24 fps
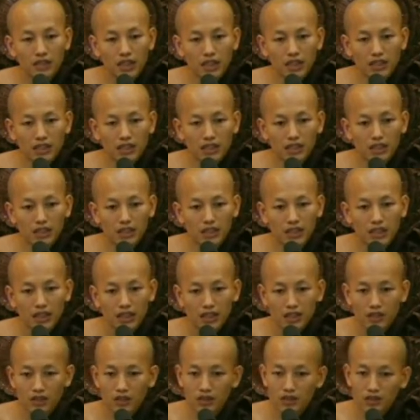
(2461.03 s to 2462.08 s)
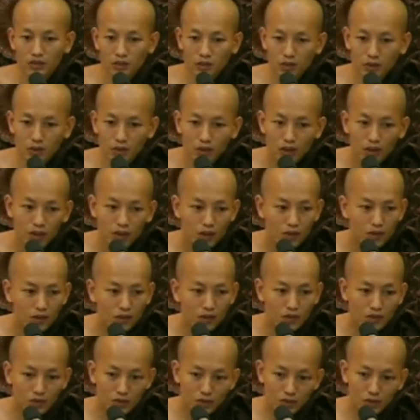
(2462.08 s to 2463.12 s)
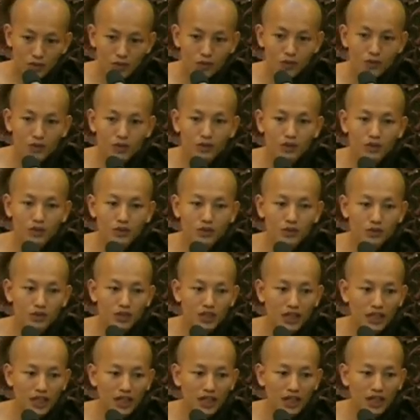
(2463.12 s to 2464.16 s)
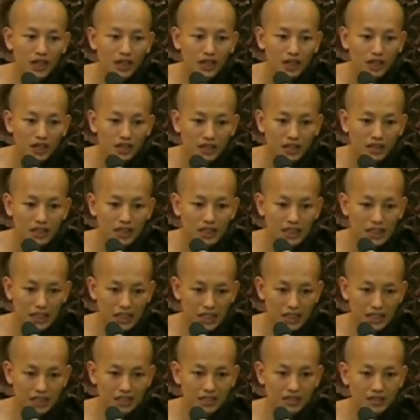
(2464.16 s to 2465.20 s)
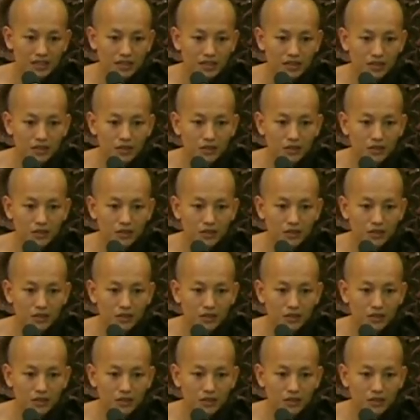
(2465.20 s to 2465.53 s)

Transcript: on that day, he also go to the garden.